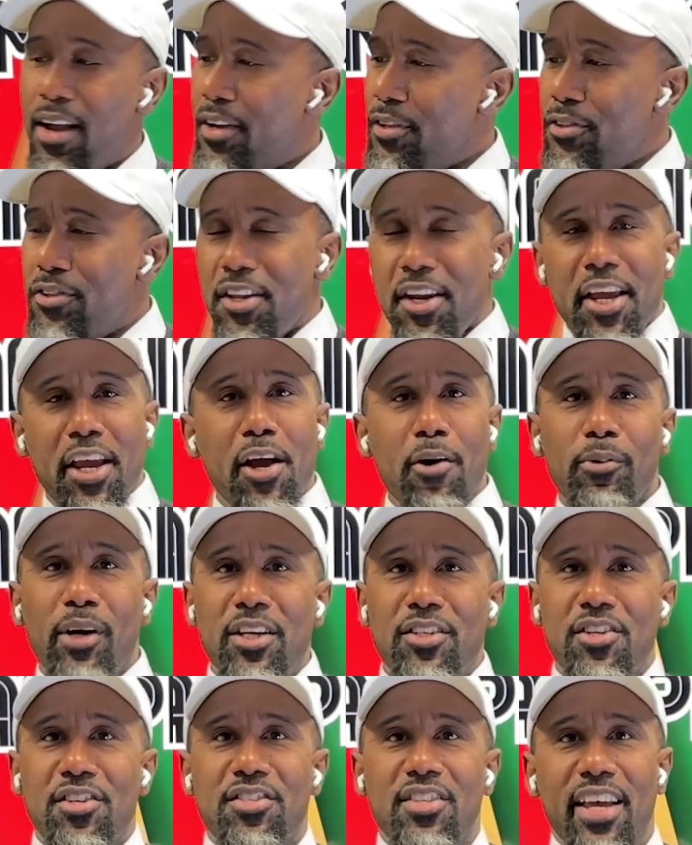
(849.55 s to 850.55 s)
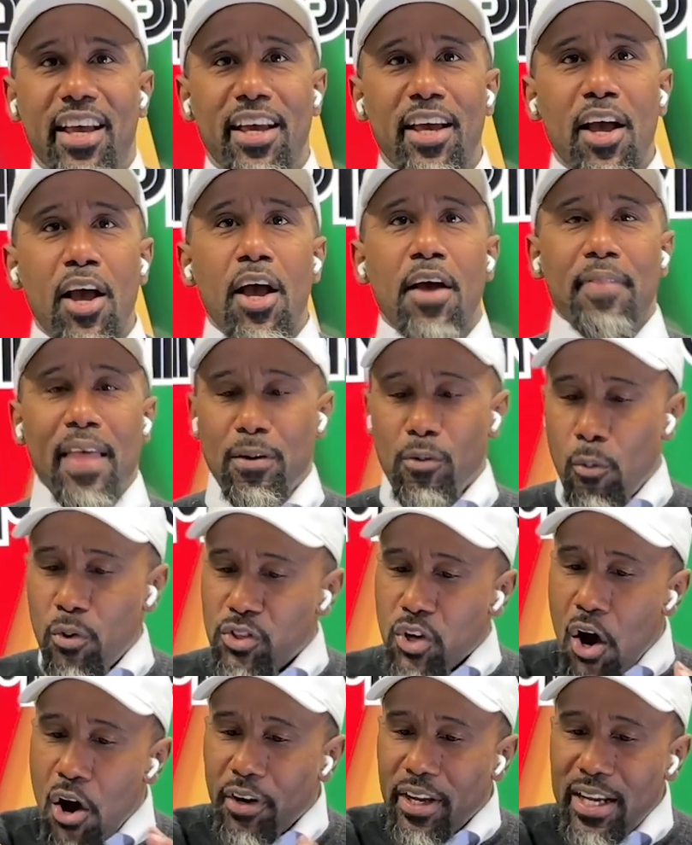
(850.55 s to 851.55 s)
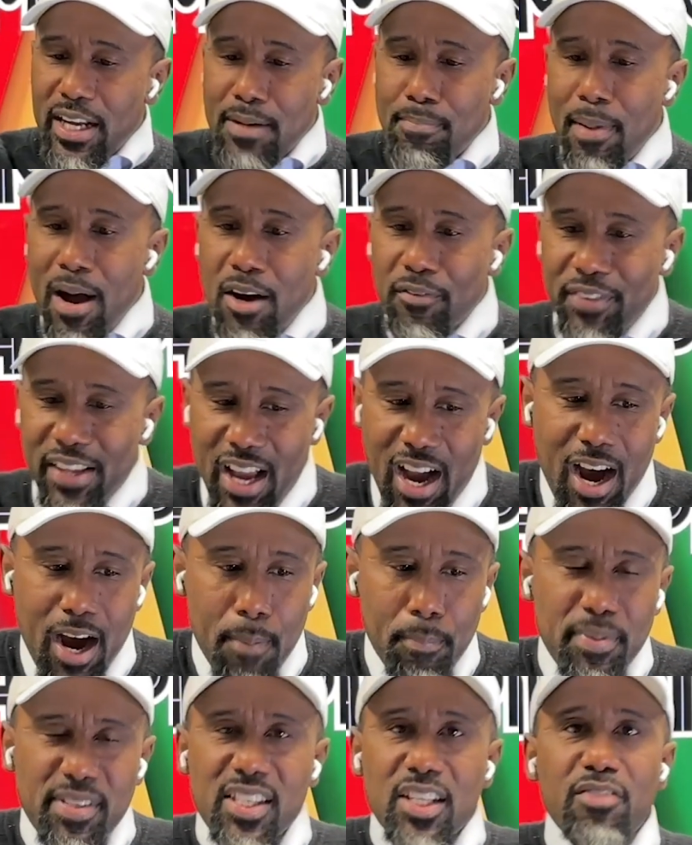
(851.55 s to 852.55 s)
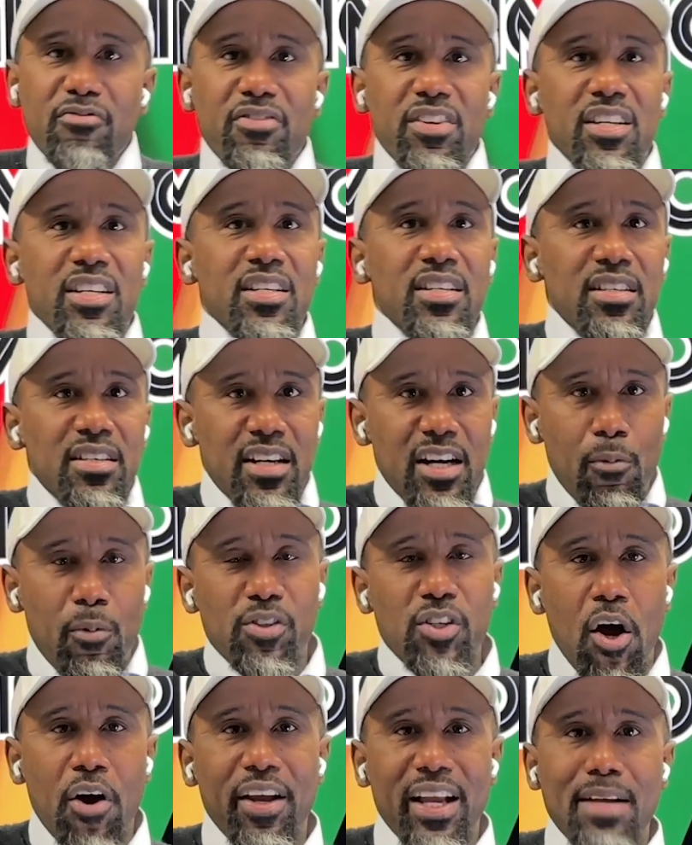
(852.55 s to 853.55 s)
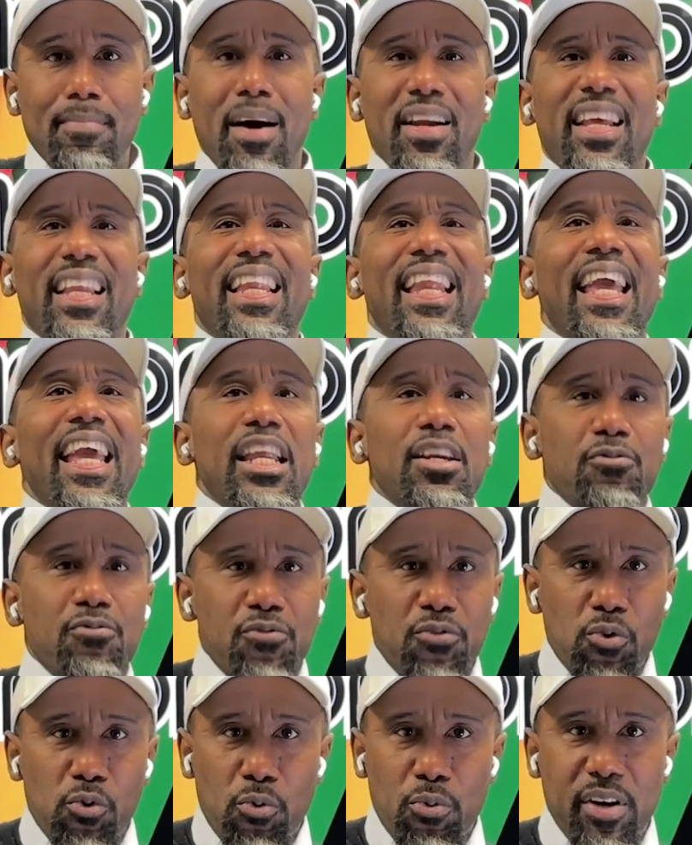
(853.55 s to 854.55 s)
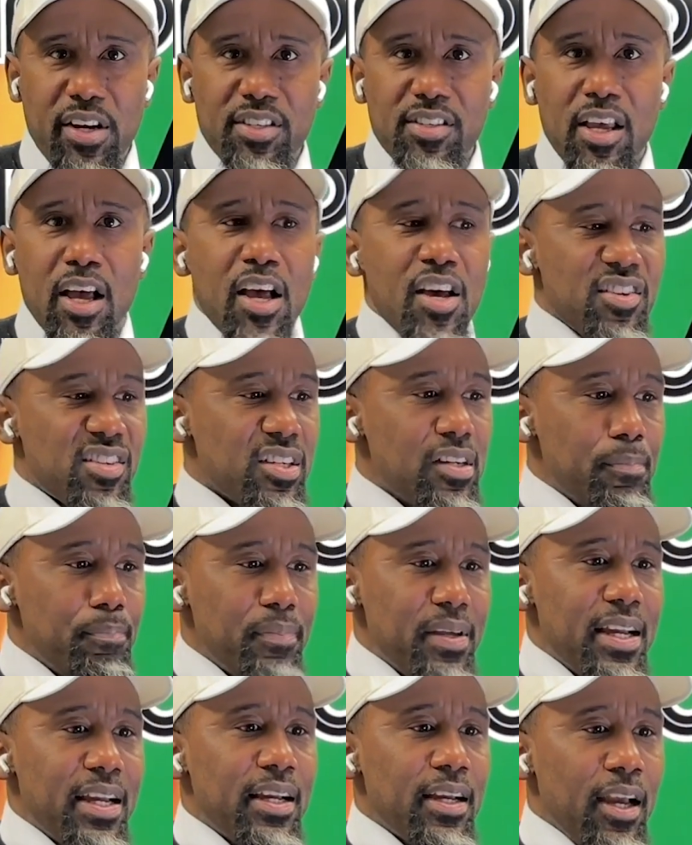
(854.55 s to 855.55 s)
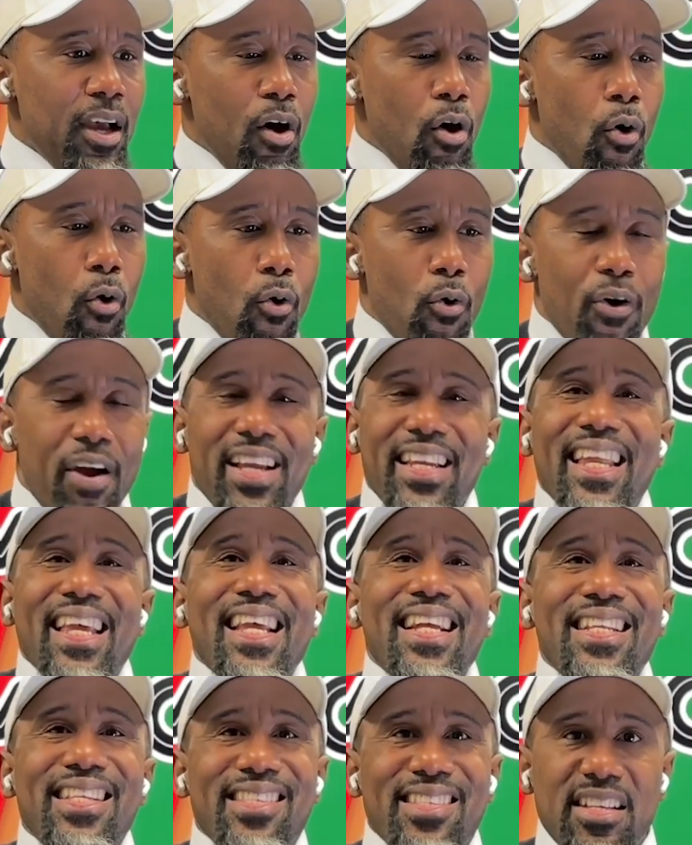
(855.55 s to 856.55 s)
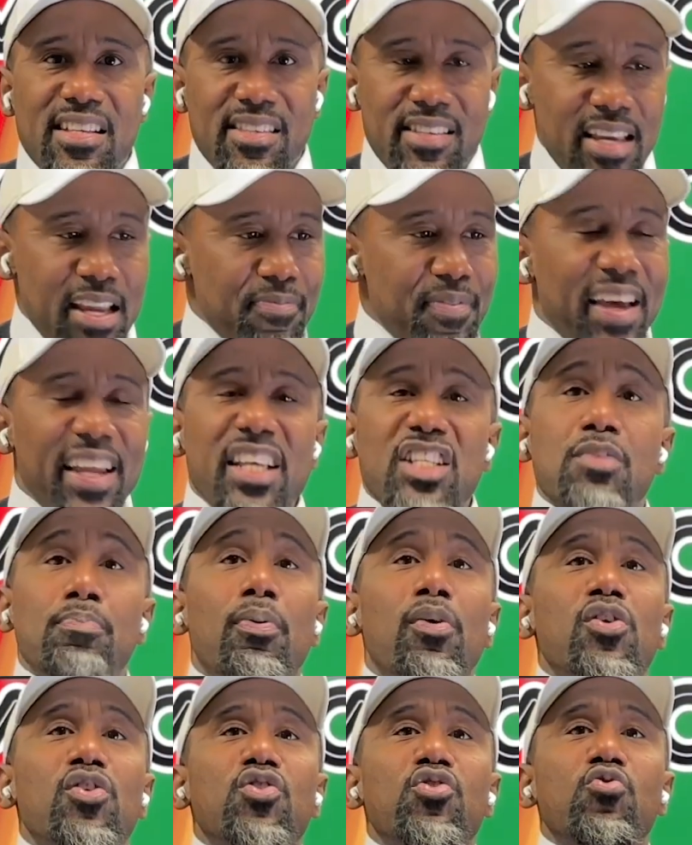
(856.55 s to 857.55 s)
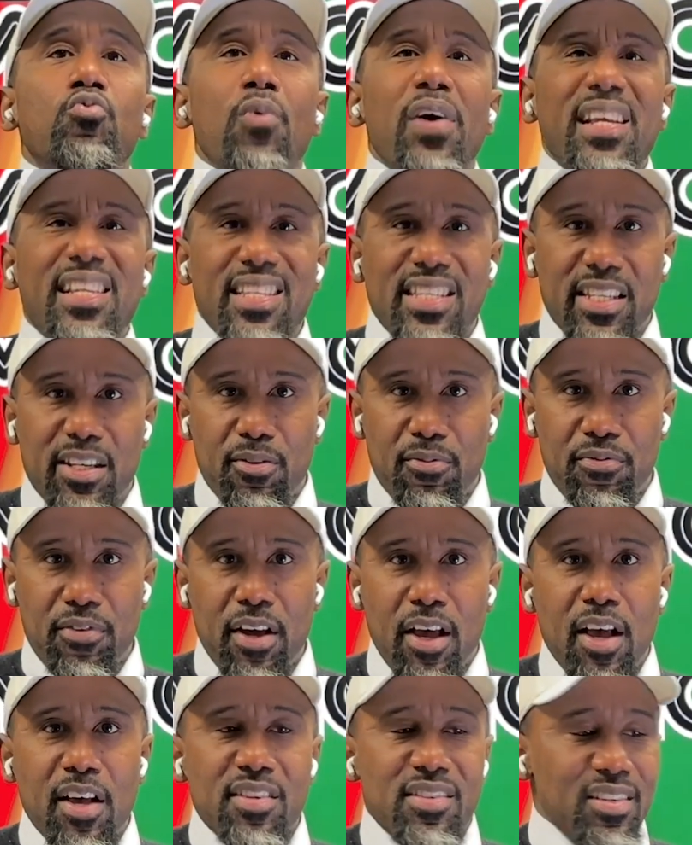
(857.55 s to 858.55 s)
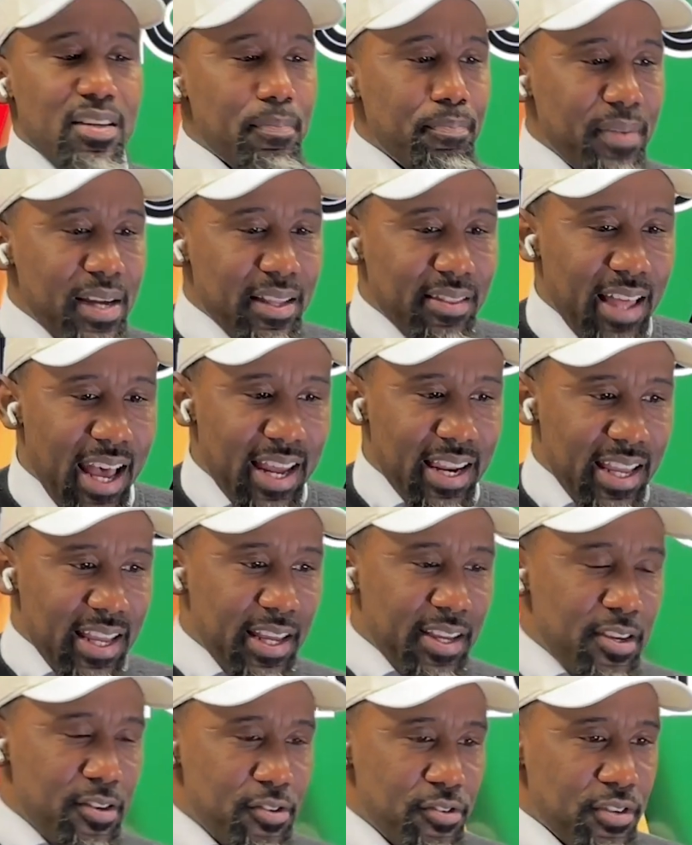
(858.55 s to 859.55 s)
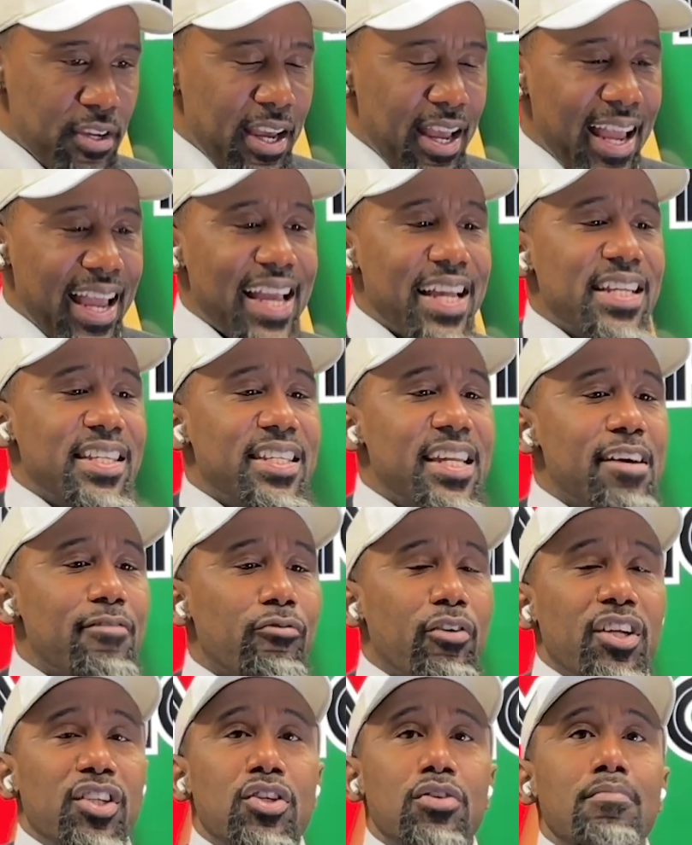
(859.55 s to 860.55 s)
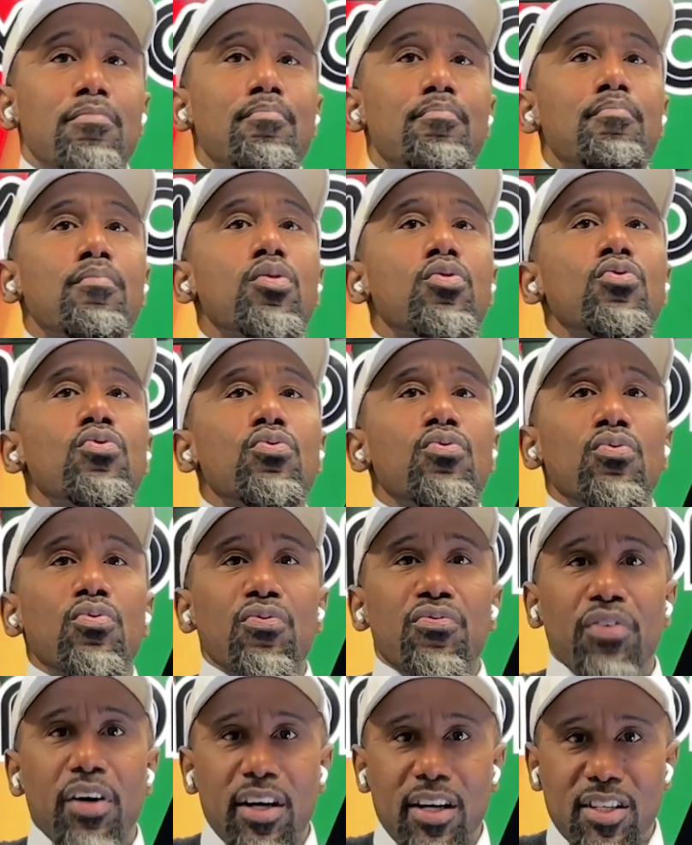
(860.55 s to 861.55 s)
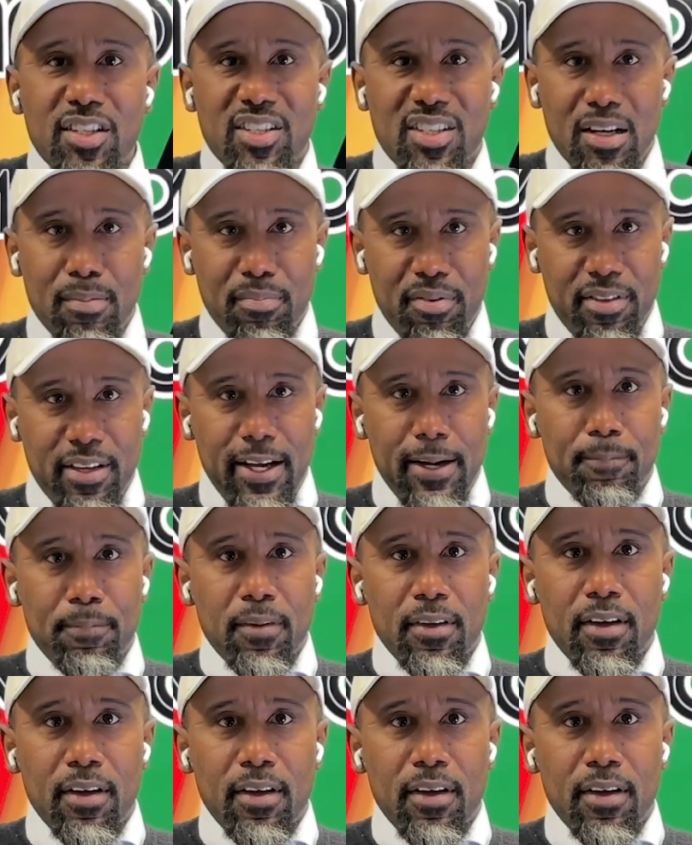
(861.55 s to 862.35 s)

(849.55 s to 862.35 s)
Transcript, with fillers: You need to hear what I just said. That when we're talking about the opposite of good, we're talking about an influence, something or an entity that is persuasive, something that is endeavoring to move something.